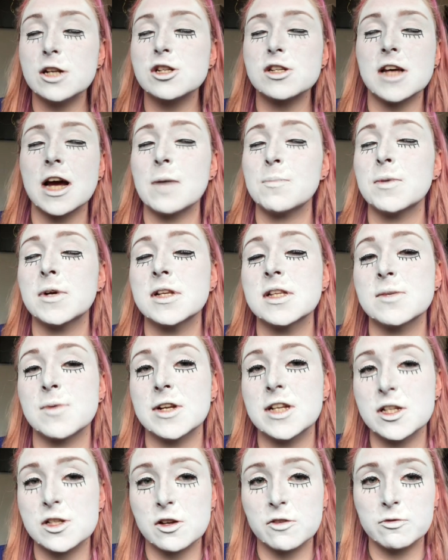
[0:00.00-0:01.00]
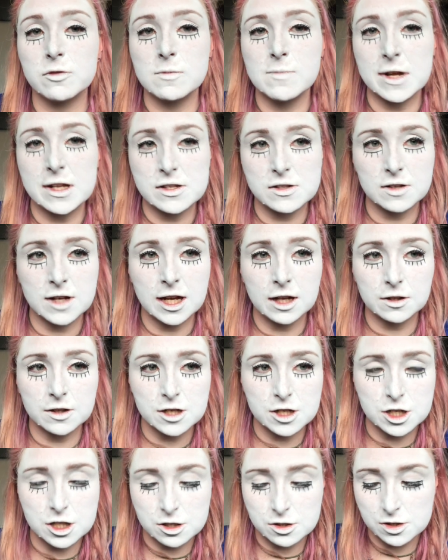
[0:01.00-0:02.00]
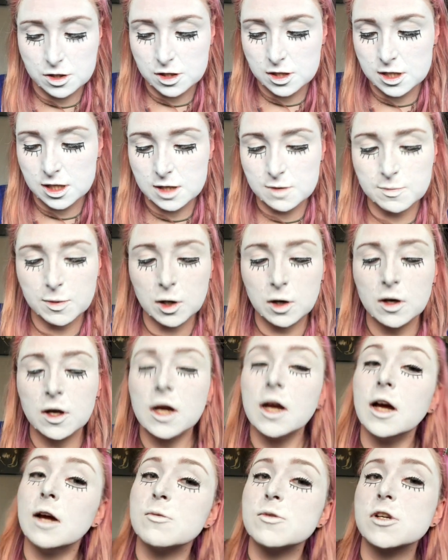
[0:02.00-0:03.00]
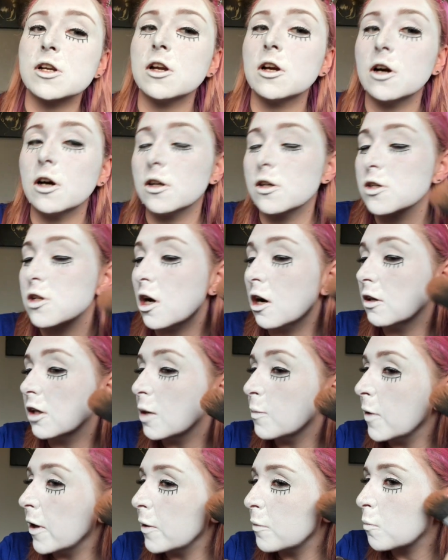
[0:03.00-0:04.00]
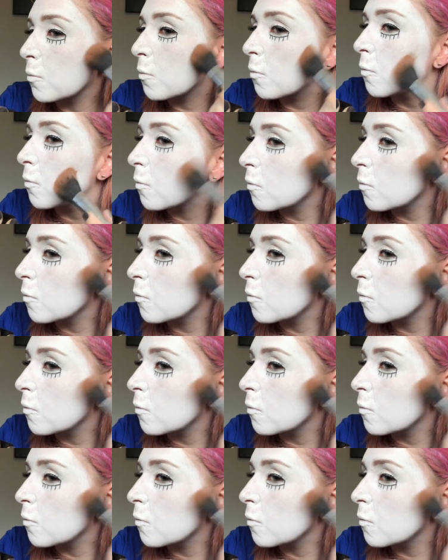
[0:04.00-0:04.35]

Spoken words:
It just happens when you suffer with mental health issues, doesn't it? But I'm just going to contour a little bit.